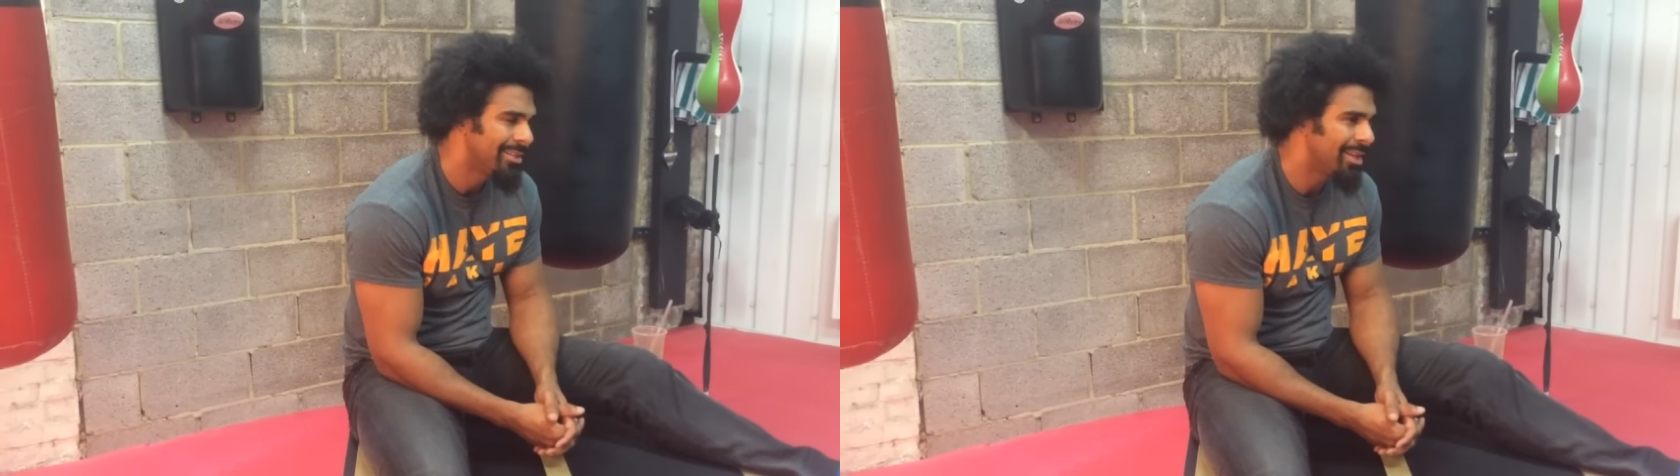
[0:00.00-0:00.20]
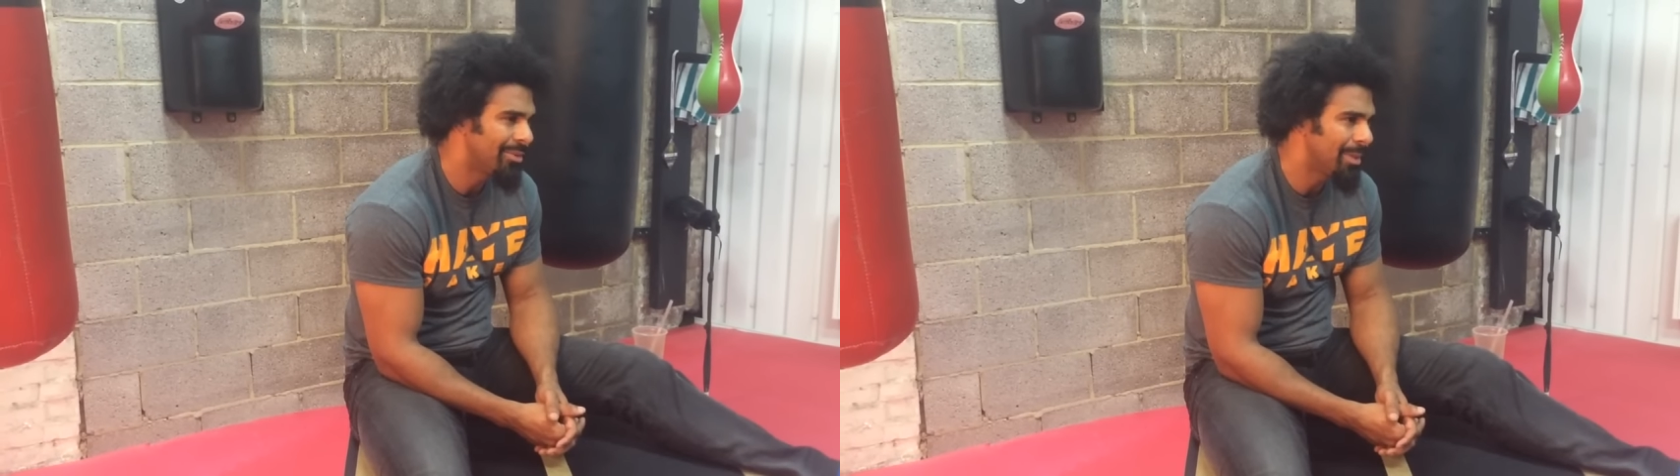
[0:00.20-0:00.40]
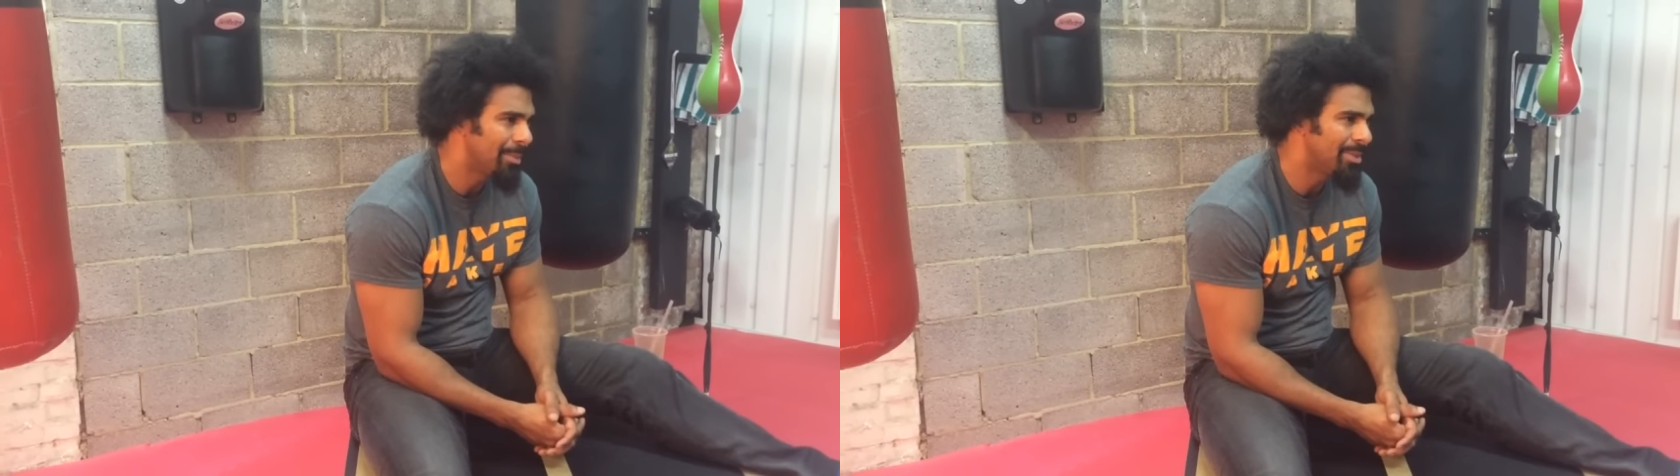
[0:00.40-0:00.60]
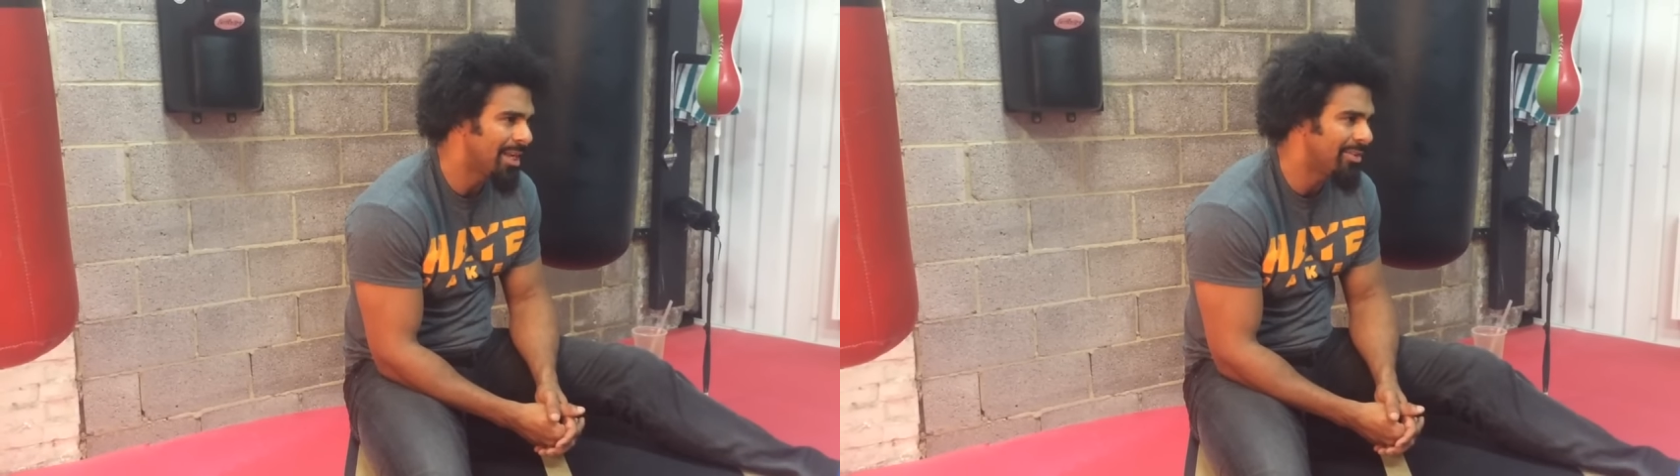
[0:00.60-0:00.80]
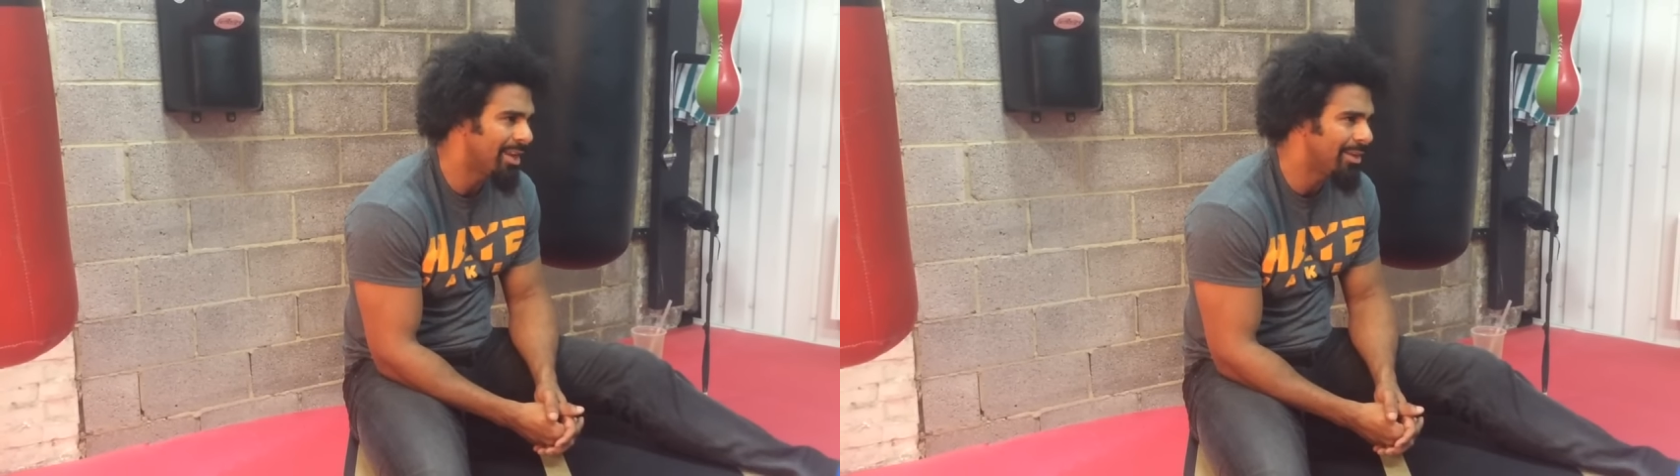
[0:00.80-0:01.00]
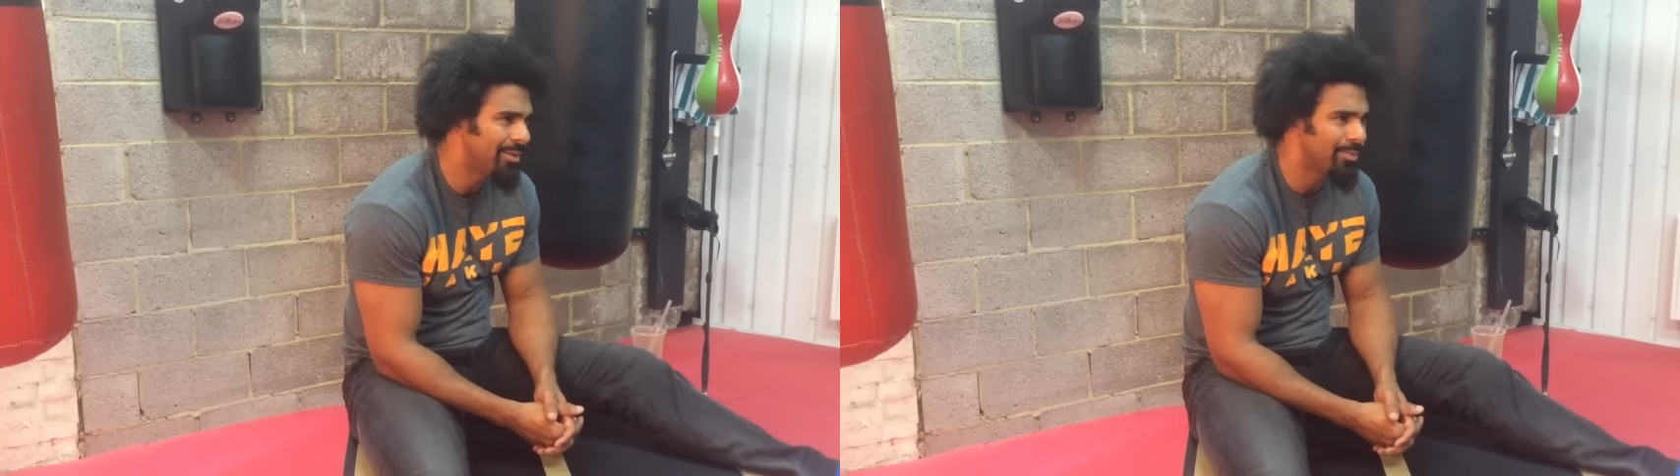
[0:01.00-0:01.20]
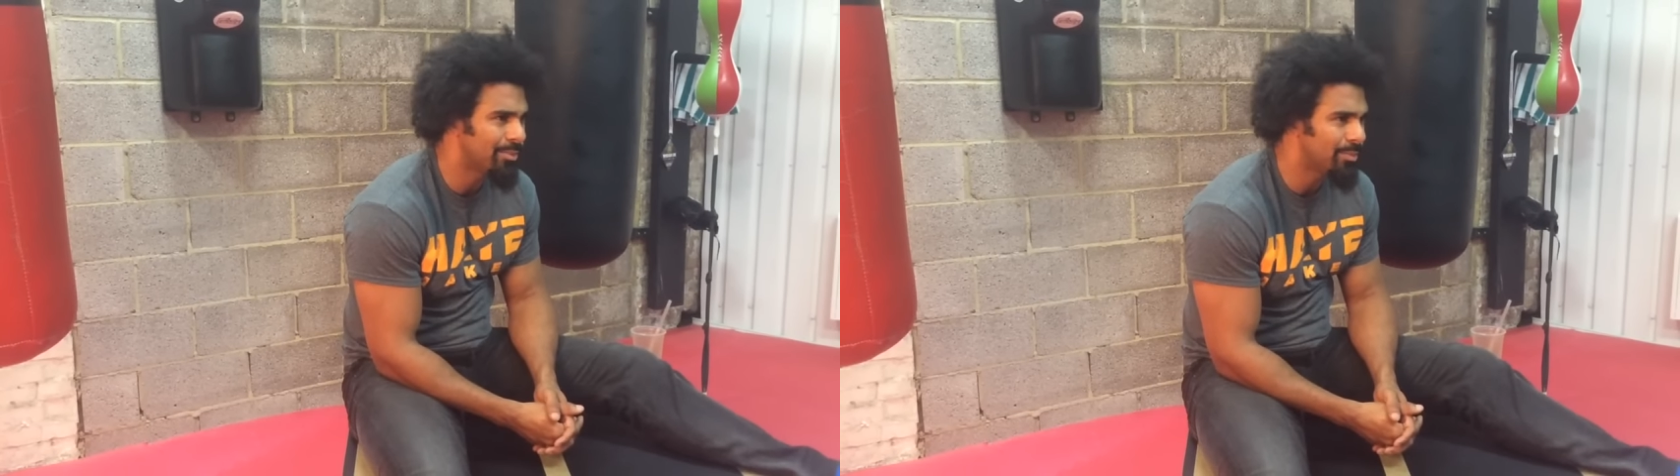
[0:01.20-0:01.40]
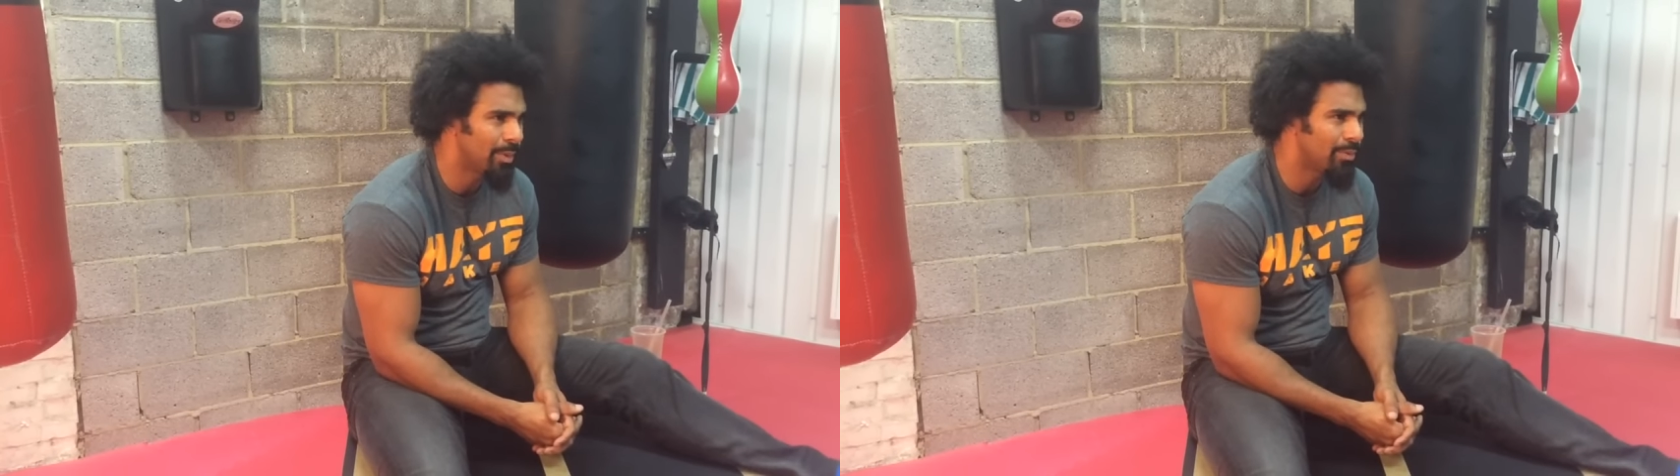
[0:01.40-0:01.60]
uh, remember David Haye,
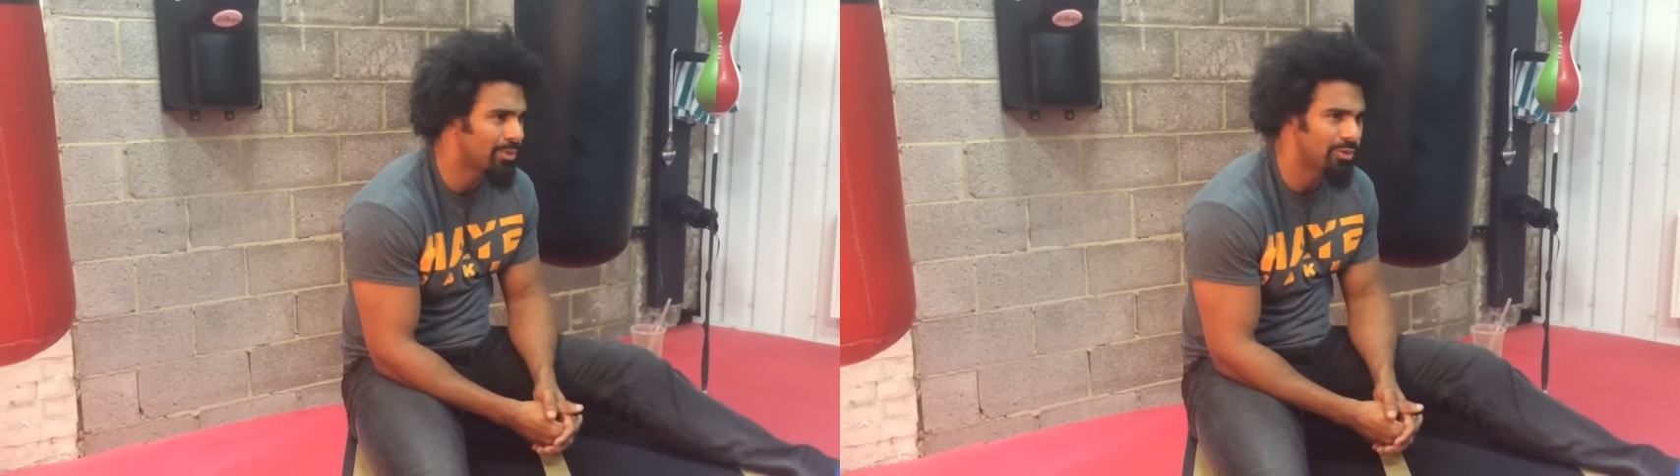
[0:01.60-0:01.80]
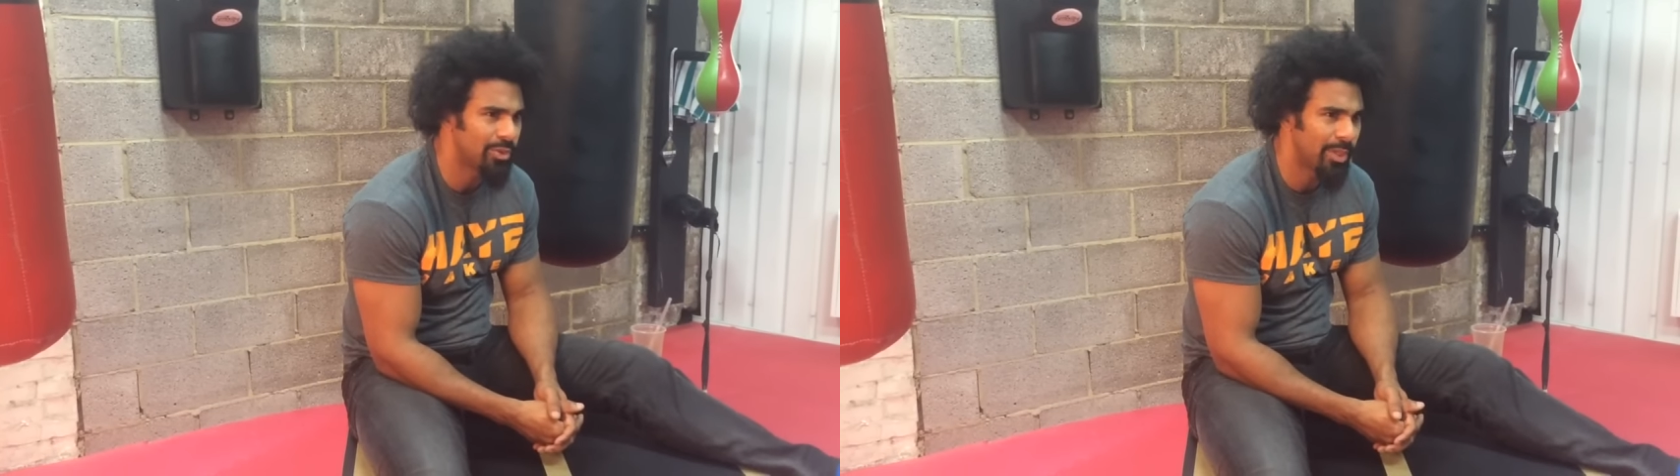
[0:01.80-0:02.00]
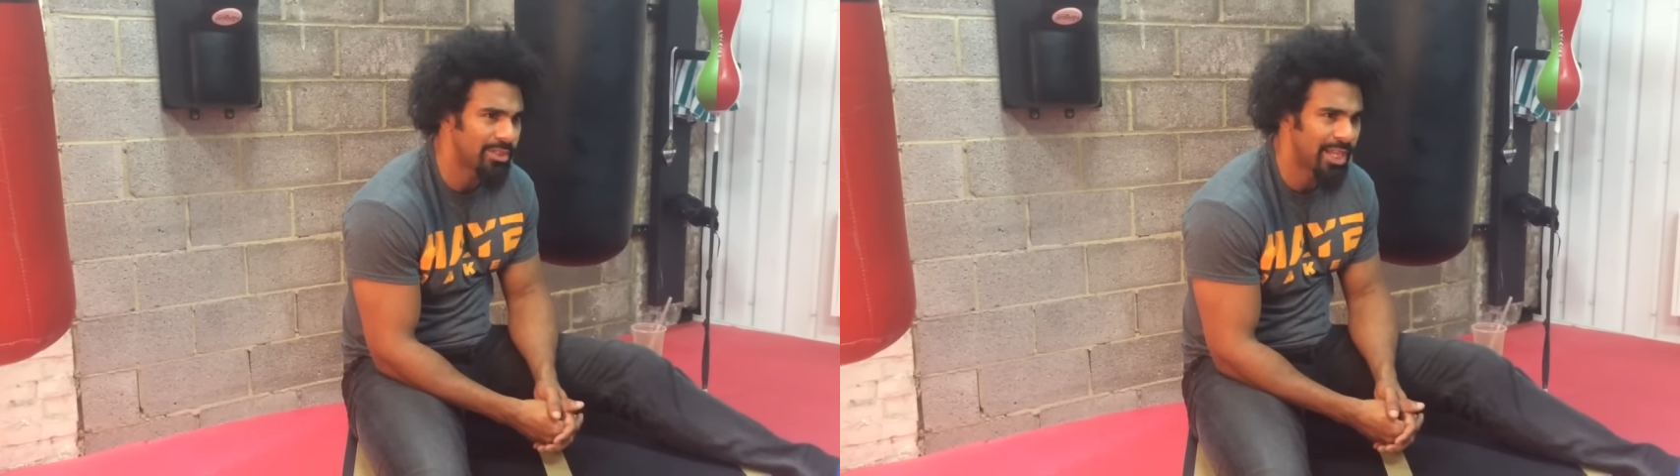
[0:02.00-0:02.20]
well, cruiserweight